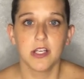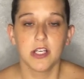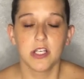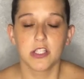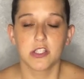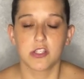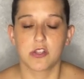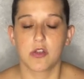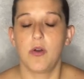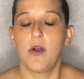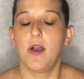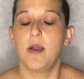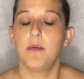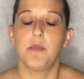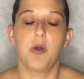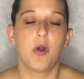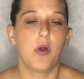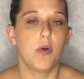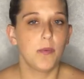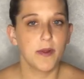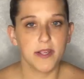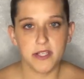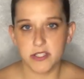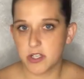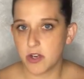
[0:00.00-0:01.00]
So I'm
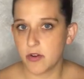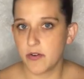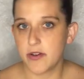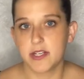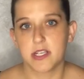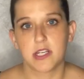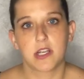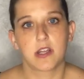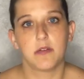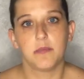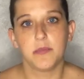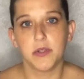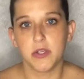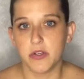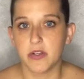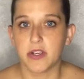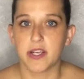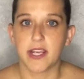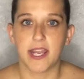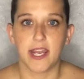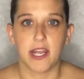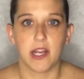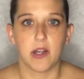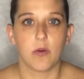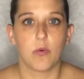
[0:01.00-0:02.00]
always going to
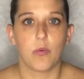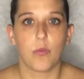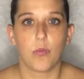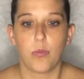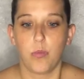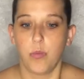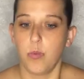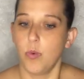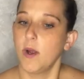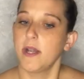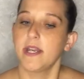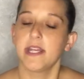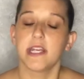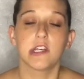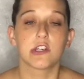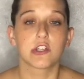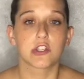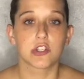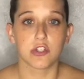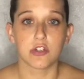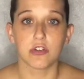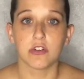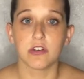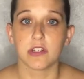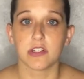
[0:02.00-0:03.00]
communicate what each
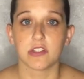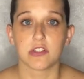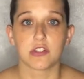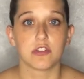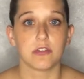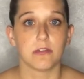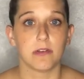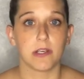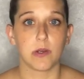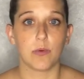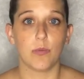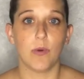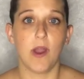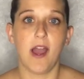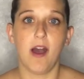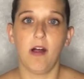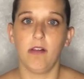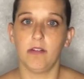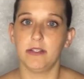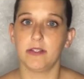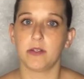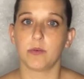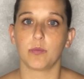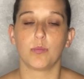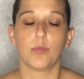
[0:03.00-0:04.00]
student is doing well
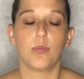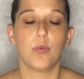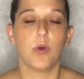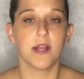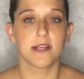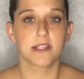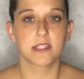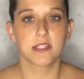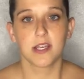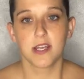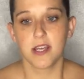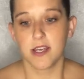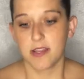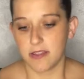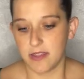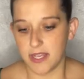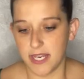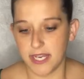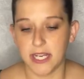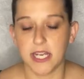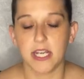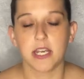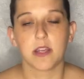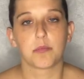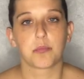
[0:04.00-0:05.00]
and what they
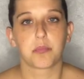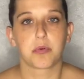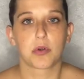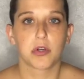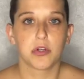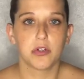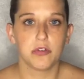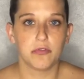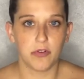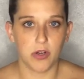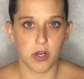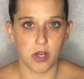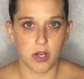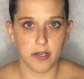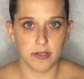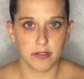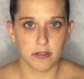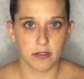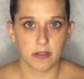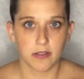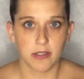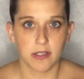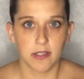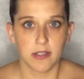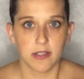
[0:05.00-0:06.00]
can improve on
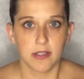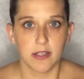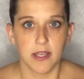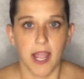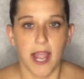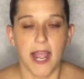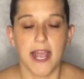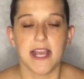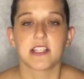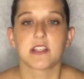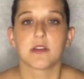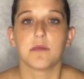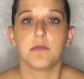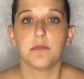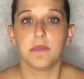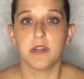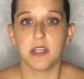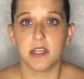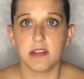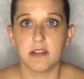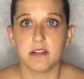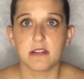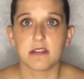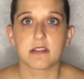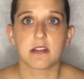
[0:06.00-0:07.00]
as a
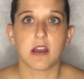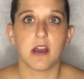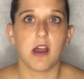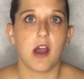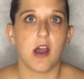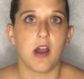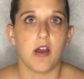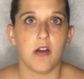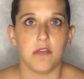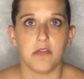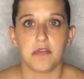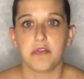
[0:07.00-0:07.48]
means of